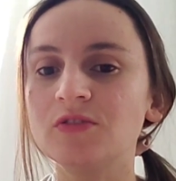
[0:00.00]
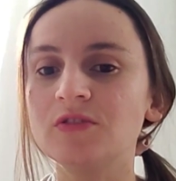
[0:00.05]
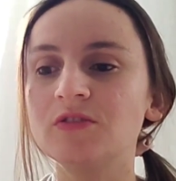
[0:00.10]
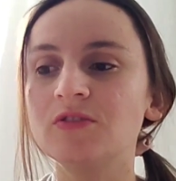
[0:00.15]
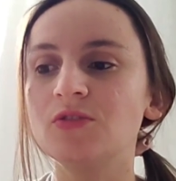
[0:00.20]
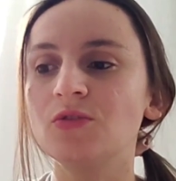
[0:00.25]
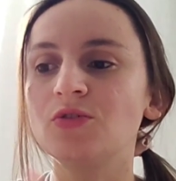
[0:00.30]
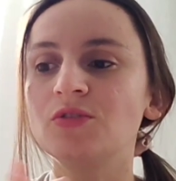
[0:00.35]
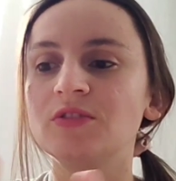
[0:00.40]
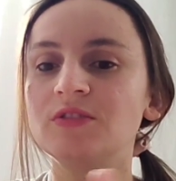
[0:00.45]

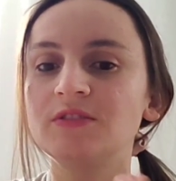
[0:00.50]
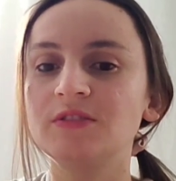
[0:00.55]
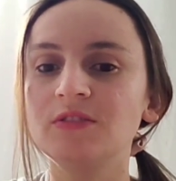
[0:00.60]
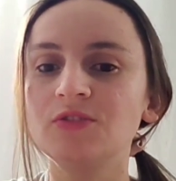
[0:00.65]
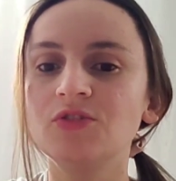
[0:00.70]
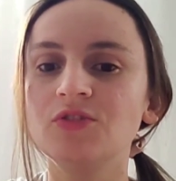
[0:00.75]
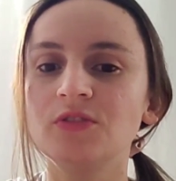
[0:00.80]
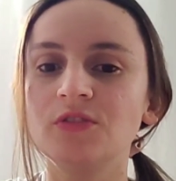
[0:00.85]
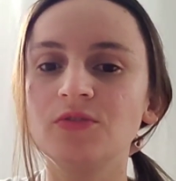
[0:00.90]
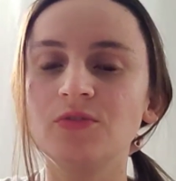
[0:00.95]
It's your
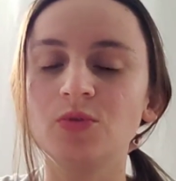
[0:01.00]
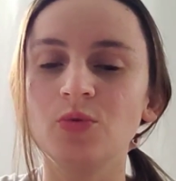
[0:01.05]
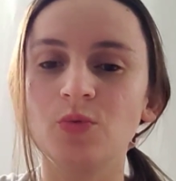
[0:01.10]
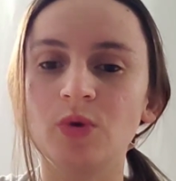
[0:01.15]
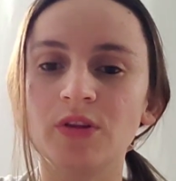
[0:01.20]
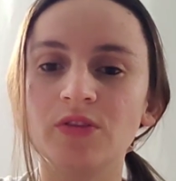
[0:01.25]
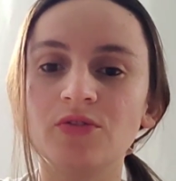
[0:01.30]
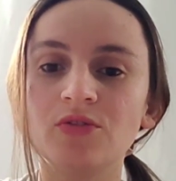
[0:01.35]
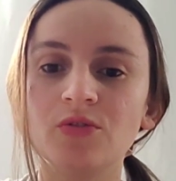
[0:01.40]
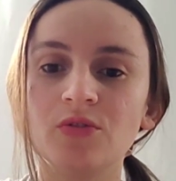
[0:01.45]
decision if you
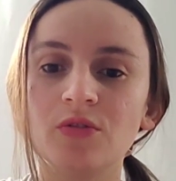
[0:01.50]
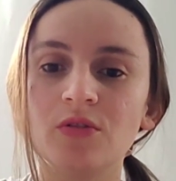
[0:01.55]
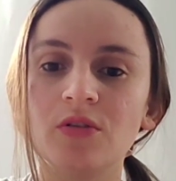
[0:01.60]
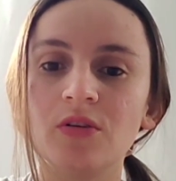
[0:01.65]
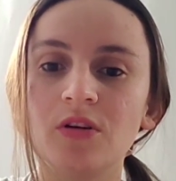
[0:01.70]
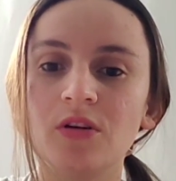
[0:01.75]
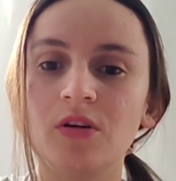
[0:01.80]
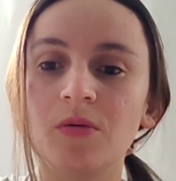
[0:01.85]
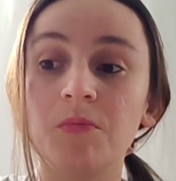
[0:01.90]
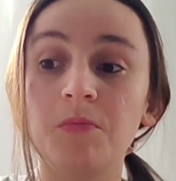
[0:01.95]
want to
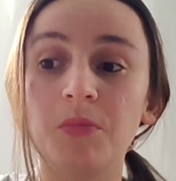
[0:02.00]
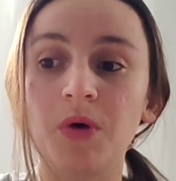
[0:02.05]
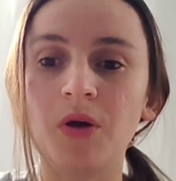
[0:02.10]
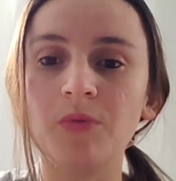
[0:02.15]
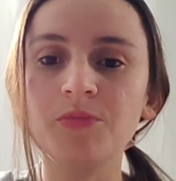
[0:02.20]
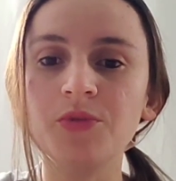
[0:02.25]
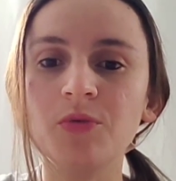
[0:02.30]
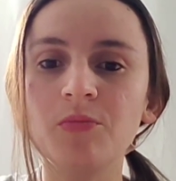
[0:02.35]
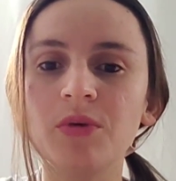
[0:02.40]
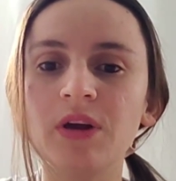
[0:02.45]

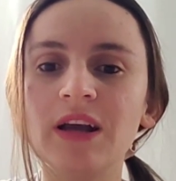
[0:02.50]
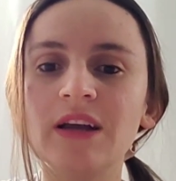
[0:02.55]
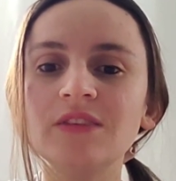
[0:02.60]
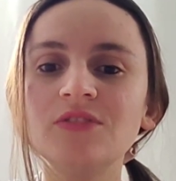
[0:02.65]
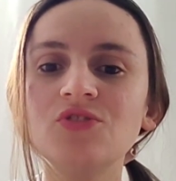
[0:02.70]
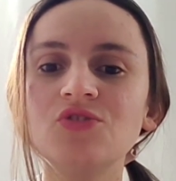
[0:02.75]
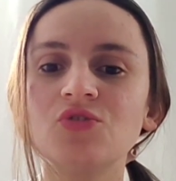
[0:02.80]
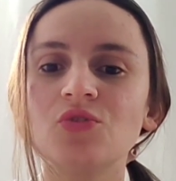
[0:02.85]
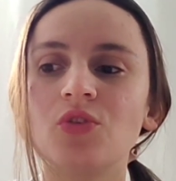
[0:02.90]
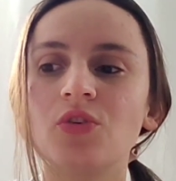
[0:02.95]
pump your
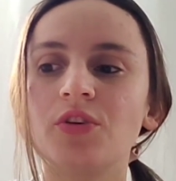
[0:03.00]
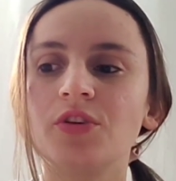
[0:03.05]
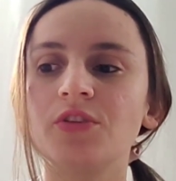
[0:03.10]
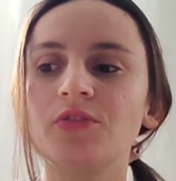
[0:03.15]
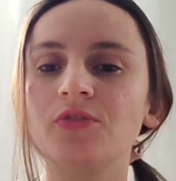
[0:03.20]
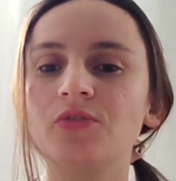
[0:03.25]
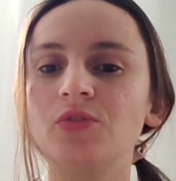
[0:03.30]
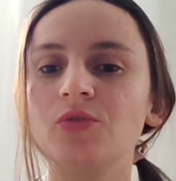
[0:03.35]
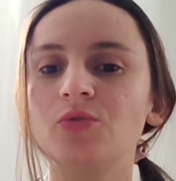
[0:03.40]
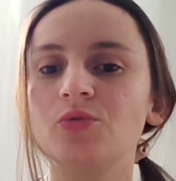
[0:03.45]
breasts, or
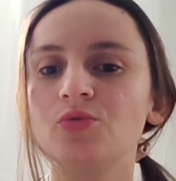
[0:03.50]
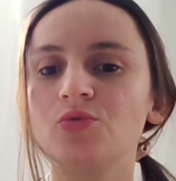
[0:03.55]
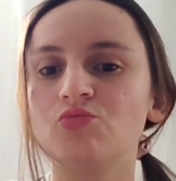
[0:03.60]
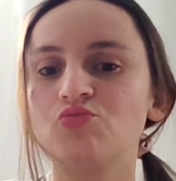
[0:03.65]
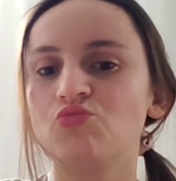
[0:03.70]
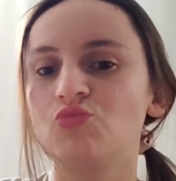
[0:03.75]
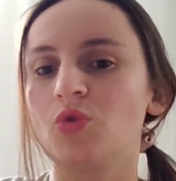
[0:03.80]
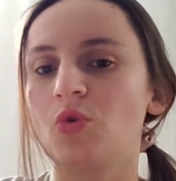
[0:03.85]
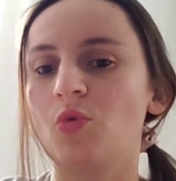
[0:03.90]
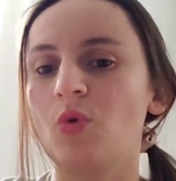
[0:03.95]
if you
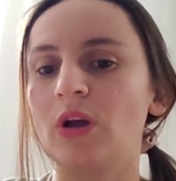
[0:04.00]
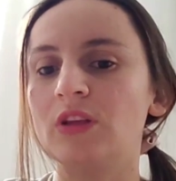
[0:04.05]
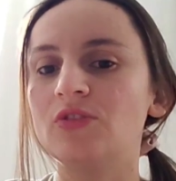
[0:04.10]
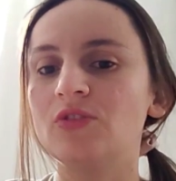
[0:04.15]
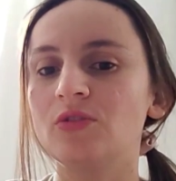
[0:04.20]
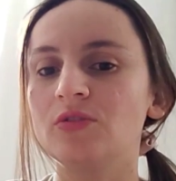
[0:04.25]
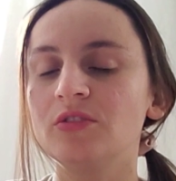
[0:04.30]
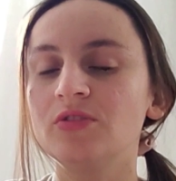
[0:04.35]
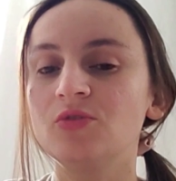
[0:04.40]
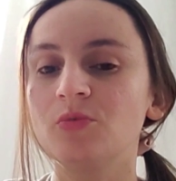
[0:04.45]

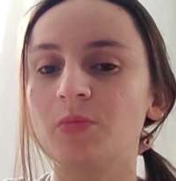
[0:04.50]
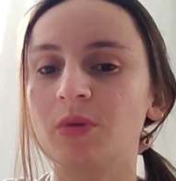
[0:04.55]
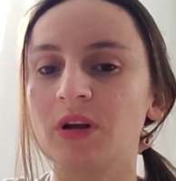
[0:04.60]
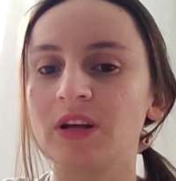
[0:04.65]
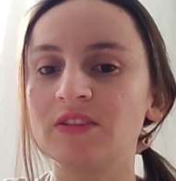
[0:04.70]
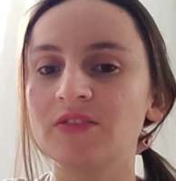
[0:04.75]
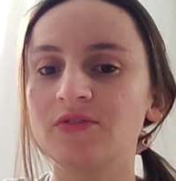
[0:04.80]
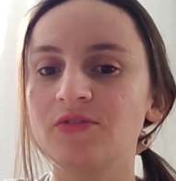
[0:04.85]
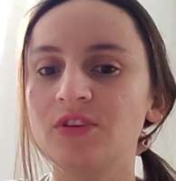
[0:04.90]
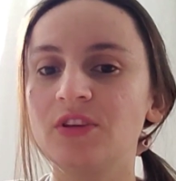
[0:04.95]
want only to
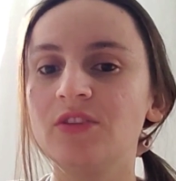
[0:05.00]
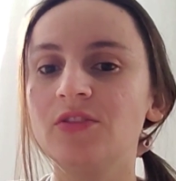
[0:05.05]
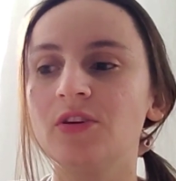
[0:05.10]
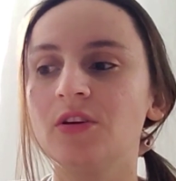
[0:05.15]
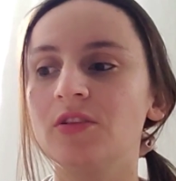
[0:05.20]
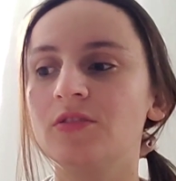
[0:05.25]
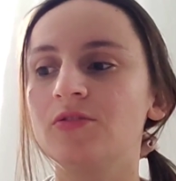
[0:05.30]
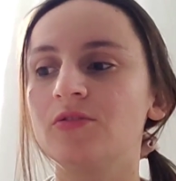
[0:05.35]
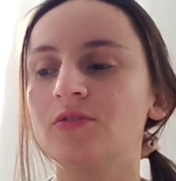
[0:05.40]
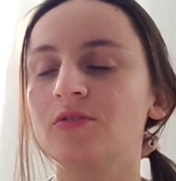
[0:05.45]
breastfeed
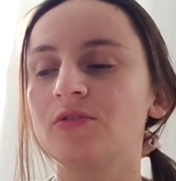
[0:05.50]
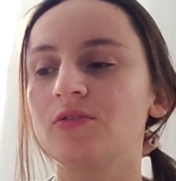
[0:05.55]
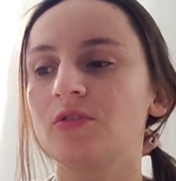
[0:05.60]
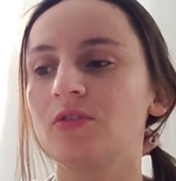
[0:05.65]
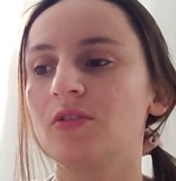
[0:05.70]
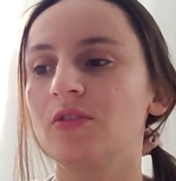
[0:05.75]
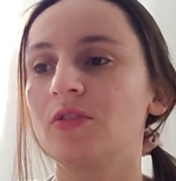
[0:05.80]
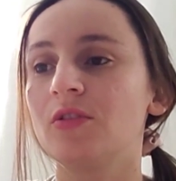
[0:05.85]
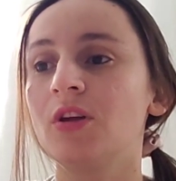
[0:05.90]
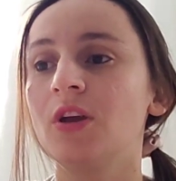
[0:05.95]
and
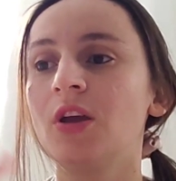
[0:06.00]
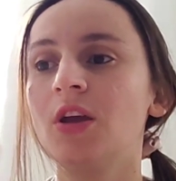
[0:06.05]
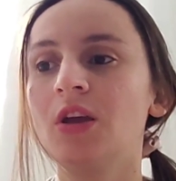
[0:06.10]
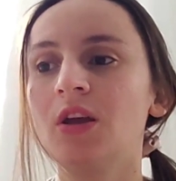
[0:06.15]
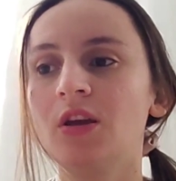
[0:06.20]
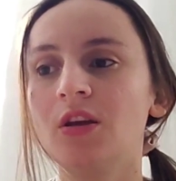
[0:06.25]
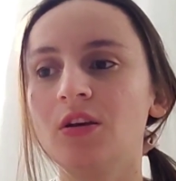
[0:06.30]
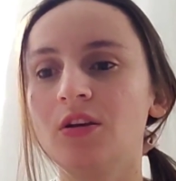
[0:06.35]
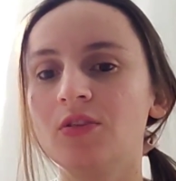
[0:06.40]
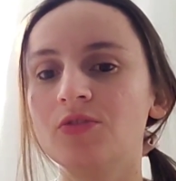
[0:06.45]

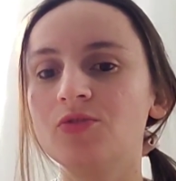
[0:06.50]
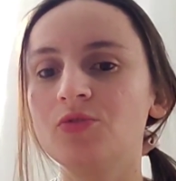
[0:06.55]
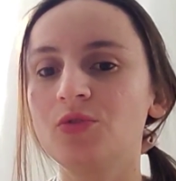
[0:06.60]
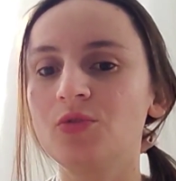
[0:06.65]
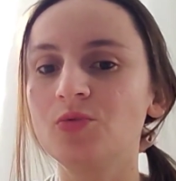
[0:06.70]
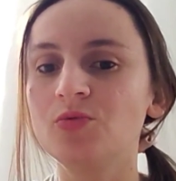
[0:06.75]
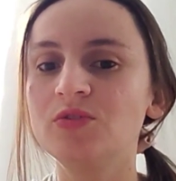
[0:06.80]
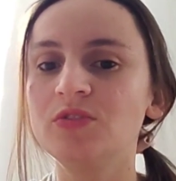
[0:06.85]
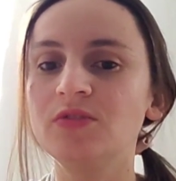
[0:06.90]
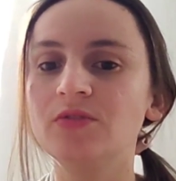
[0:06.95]
to
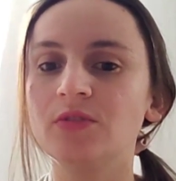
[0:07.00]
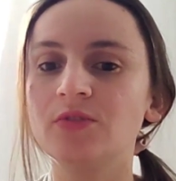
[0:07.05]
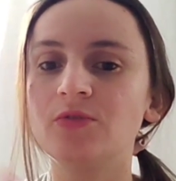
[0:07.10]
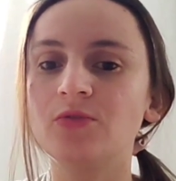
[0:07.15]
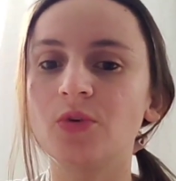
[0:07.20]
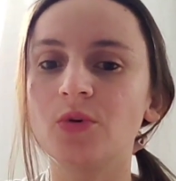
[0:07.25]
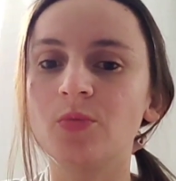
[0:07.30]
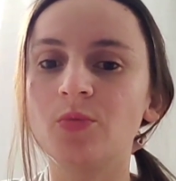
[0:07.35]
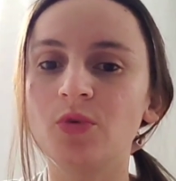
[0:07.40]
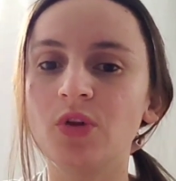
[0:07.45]
use even
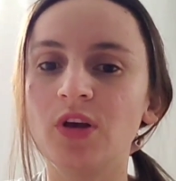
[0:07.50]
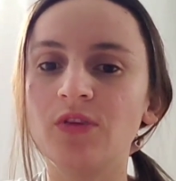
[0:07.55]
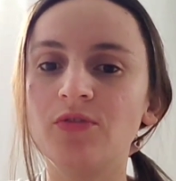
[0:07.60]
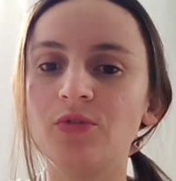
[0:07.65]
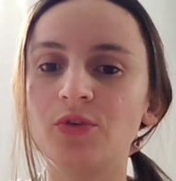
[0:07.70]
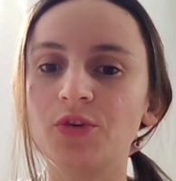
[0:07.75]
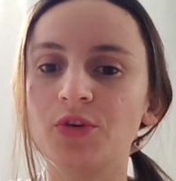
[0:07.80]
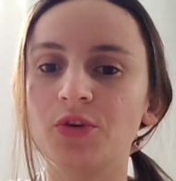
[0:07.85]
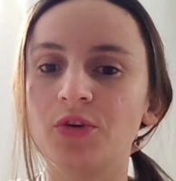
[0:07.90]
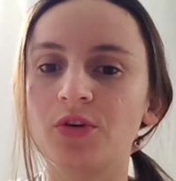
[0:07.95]
formula
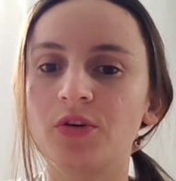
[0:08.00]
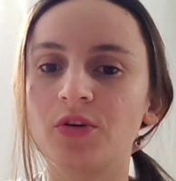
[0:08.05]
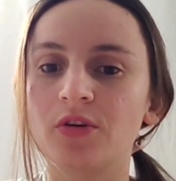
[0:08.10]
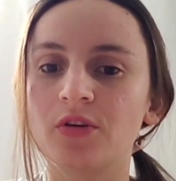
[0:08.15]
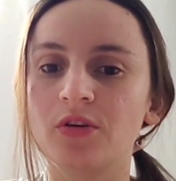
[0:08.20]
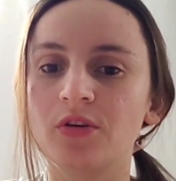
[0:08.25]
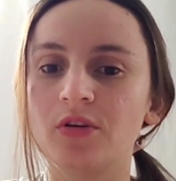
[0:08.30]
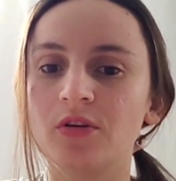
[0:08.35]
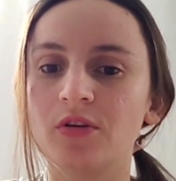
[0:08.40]
for your